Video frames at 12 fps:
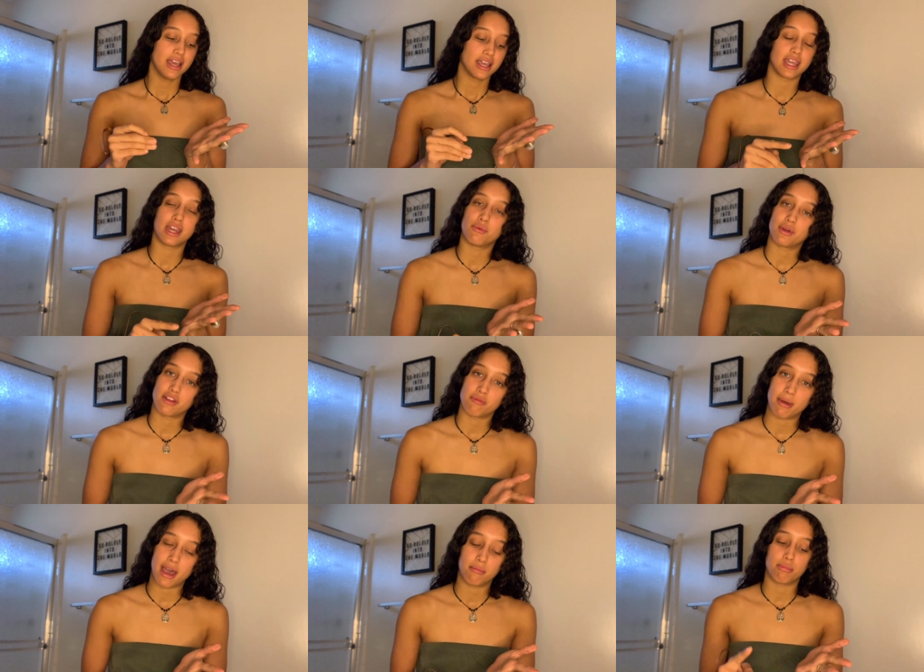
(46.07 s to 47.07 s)
getting rid of
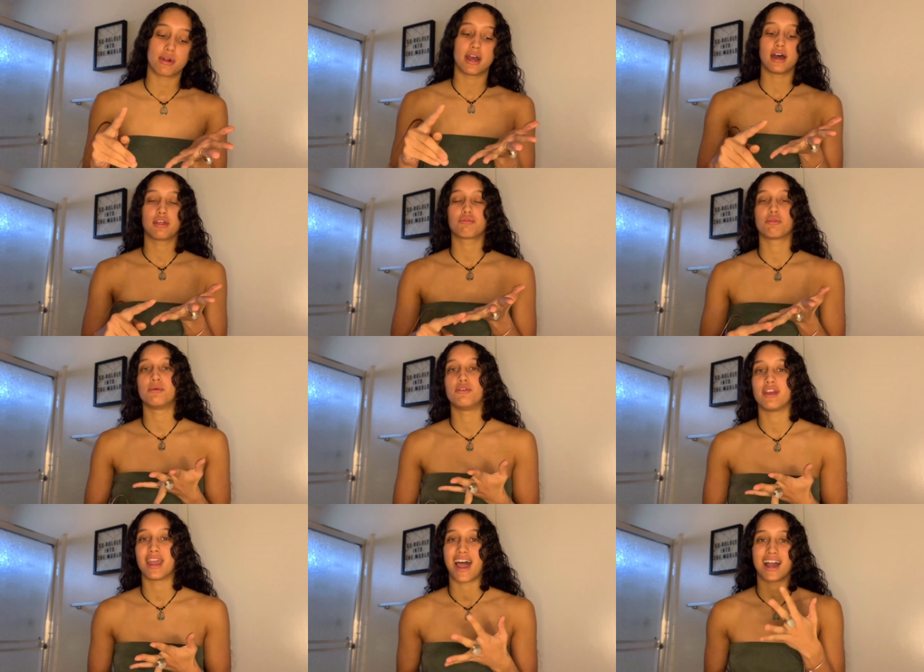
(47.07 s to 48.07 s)
bad breath,
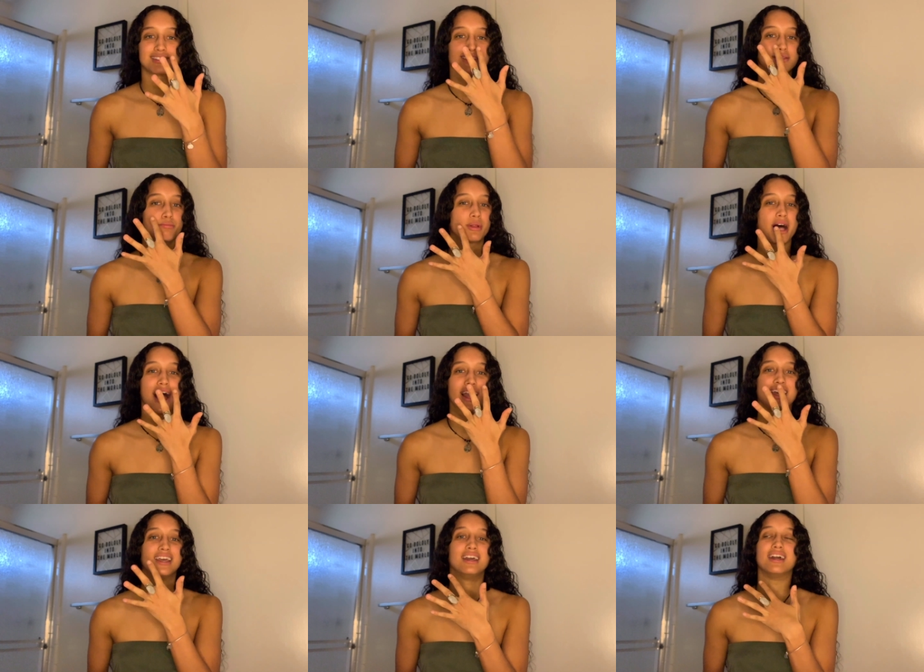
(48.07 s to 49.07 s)
removing excess plaque
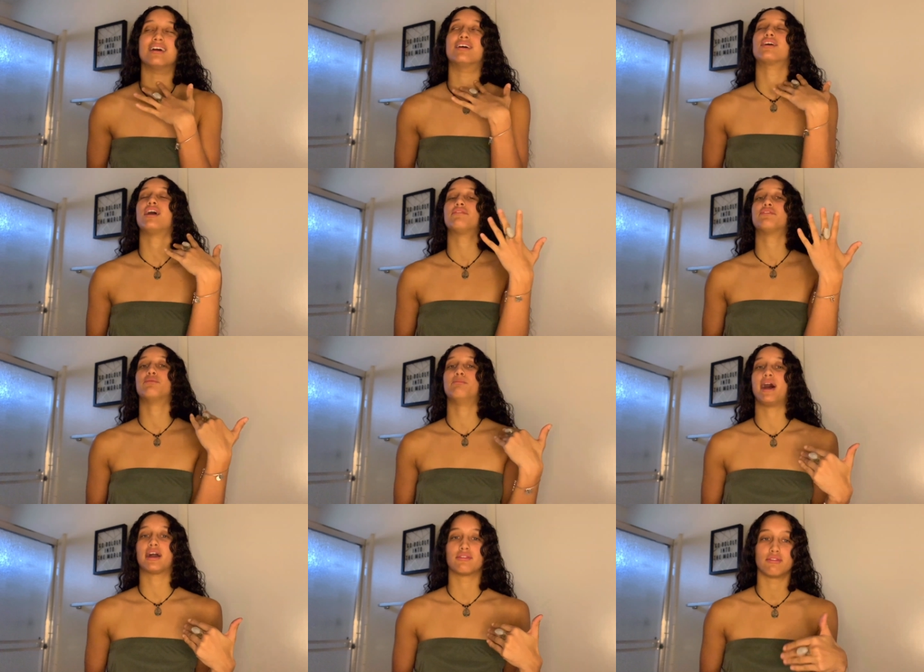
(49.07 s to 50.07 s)
and gunk off of the
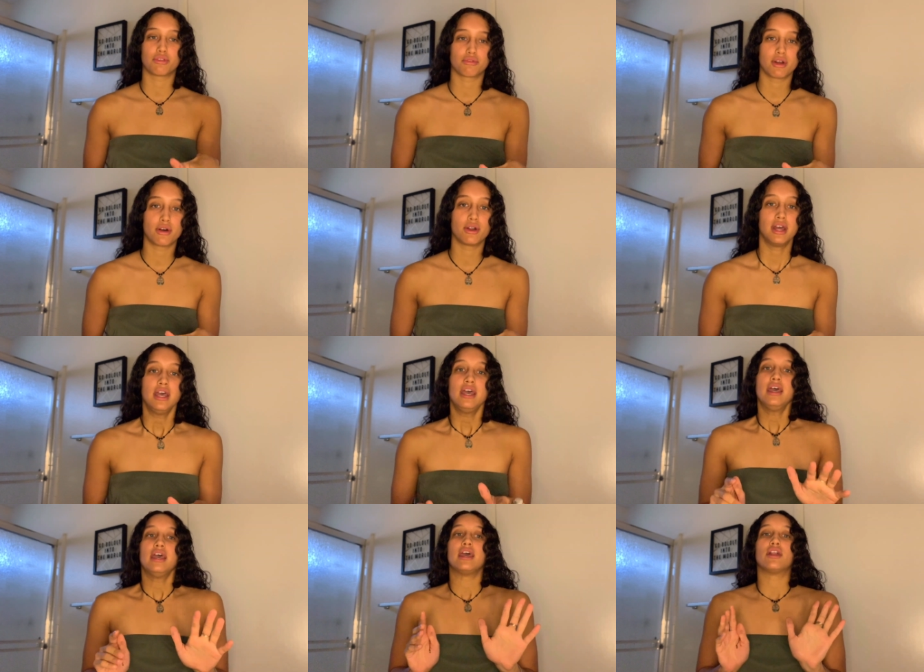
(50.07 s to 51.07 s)
back of the throat.
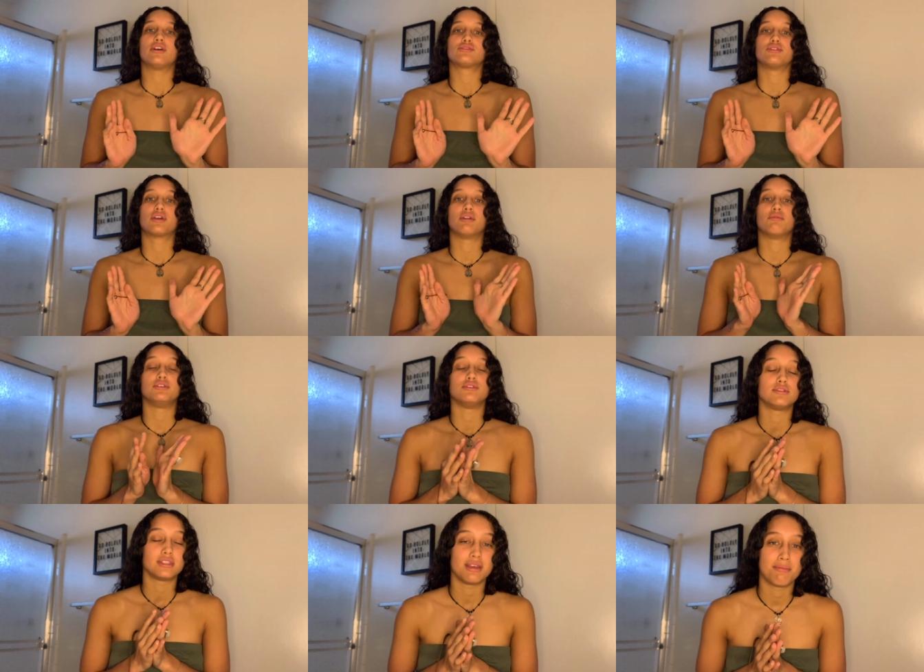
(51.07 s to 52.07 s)
It also can
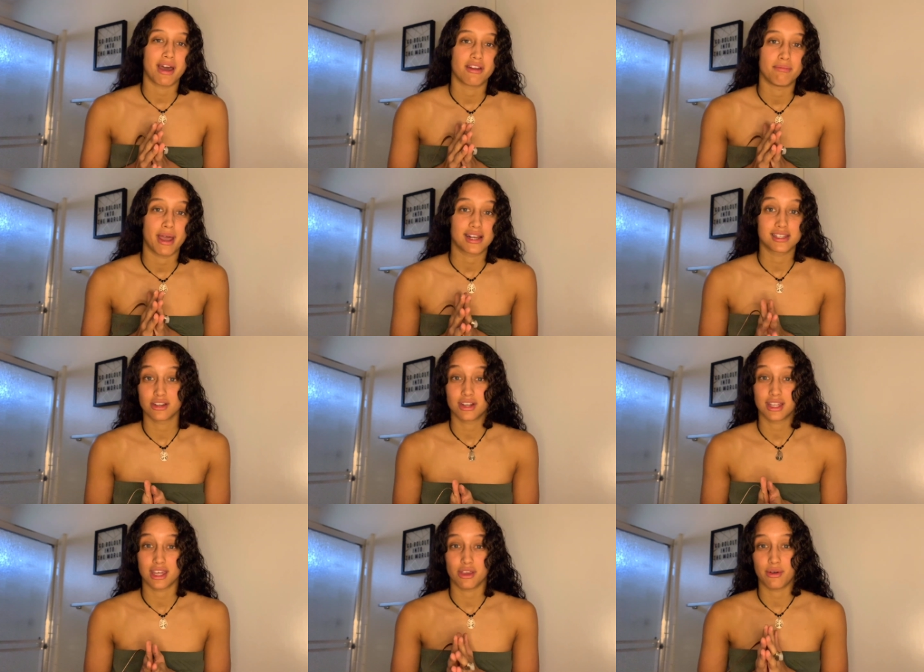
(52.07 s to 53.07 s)
reduce the amount of
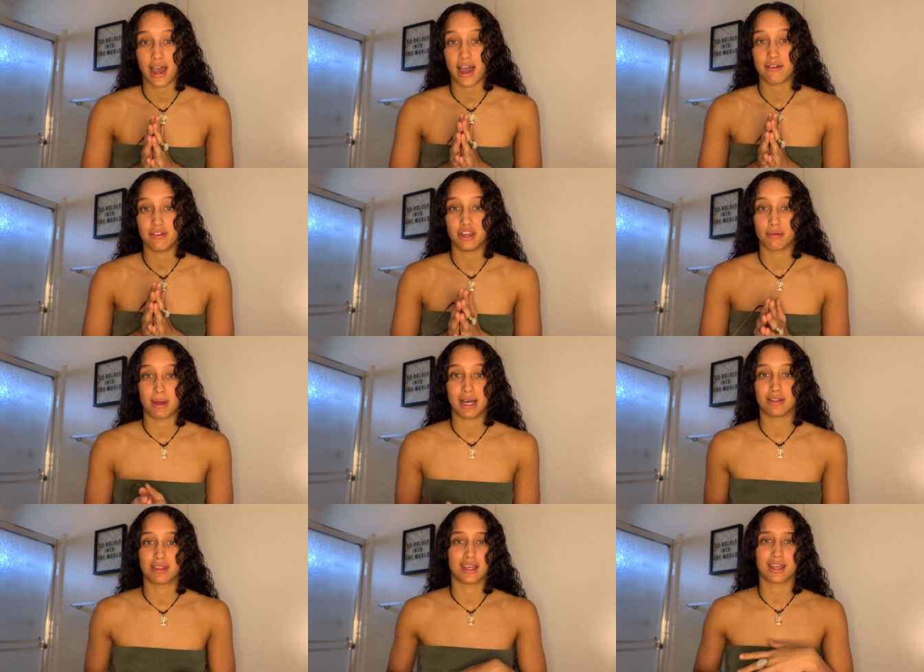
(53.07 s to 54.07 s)
bacteria that you have in your
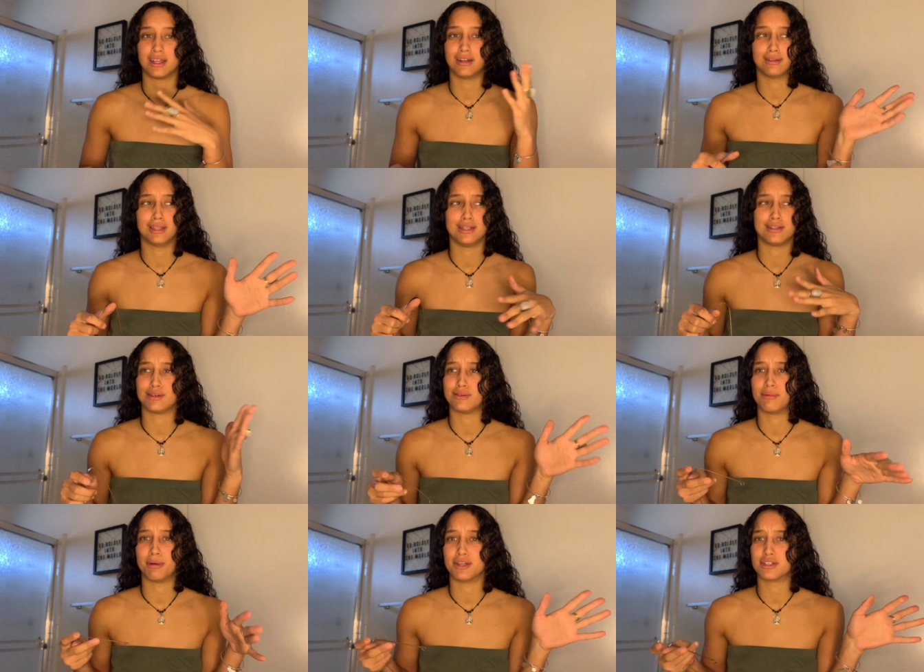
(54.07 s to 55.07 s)
mouth that can lead to
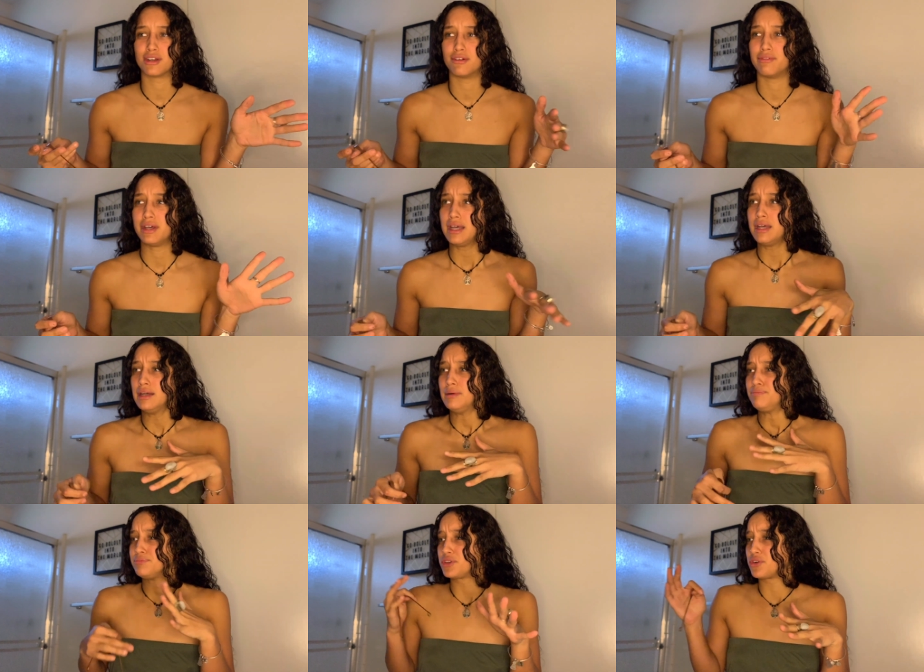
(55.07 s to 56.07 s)
a bunch of
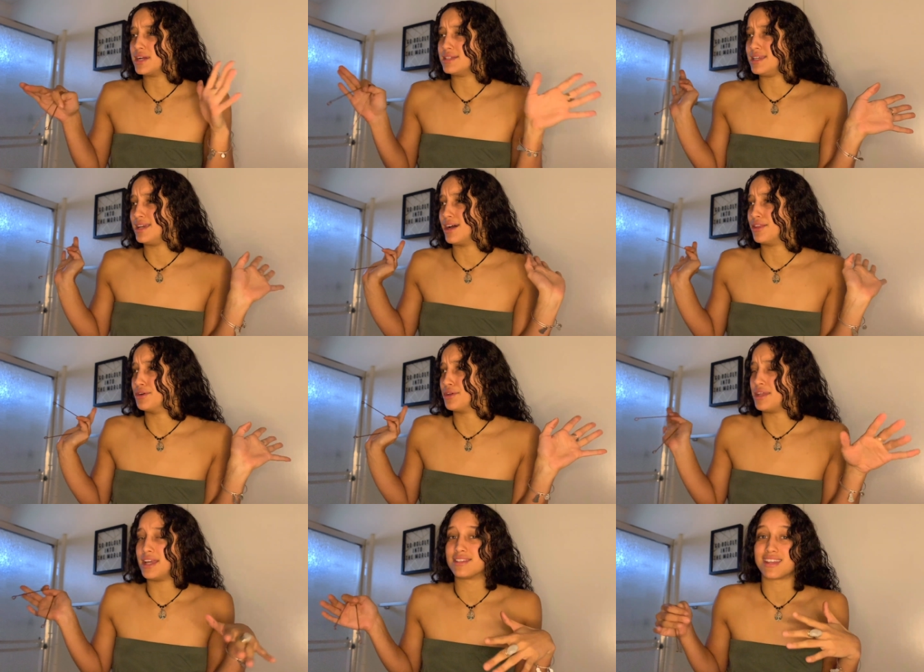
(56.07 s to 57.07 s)
crazy other
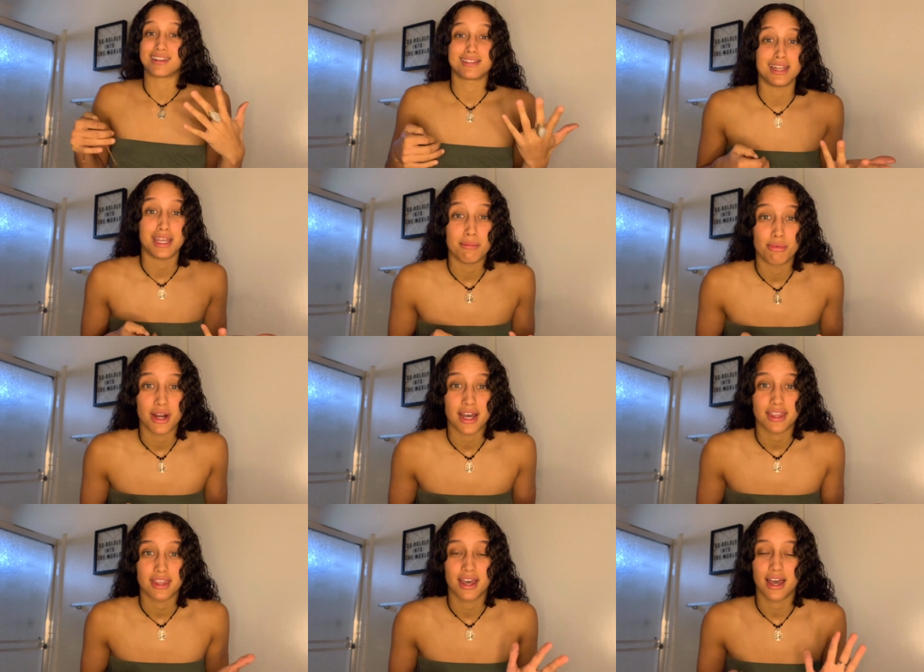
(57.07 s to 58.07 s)
things like stinky
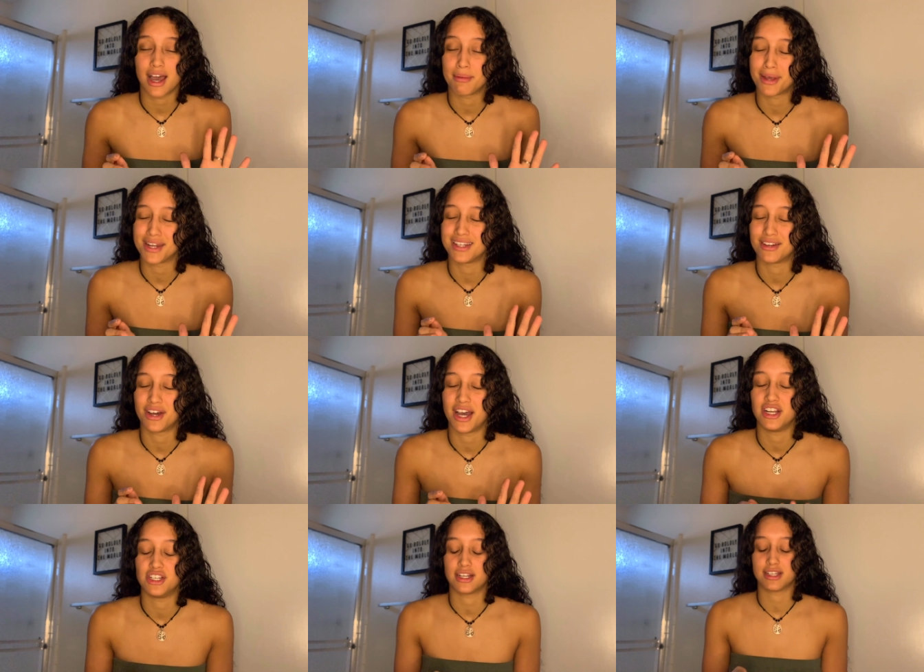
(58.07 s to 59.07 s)
breath. I'm not a dental
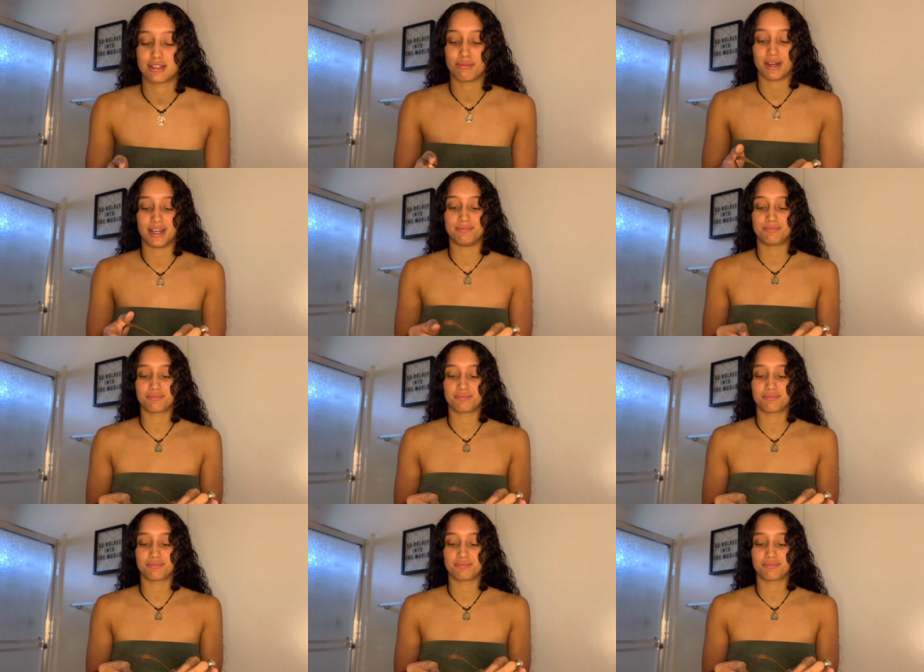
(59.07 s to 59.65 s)
hygienist, but